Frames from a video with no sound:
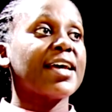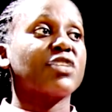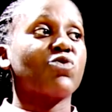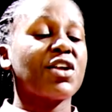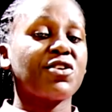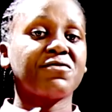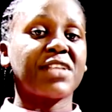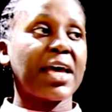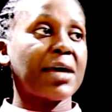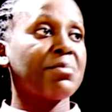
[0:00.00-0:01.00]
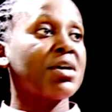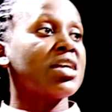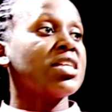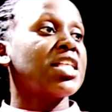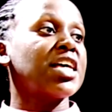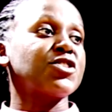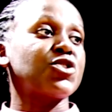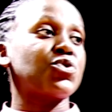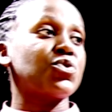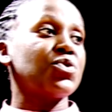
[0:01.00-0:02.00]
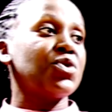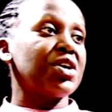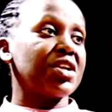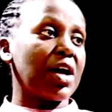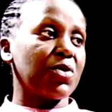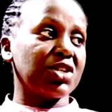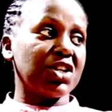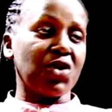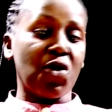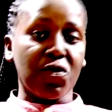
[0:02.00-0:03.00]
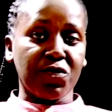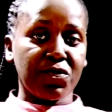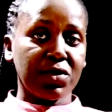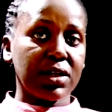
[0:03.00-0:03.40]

and one of them is through rounding off.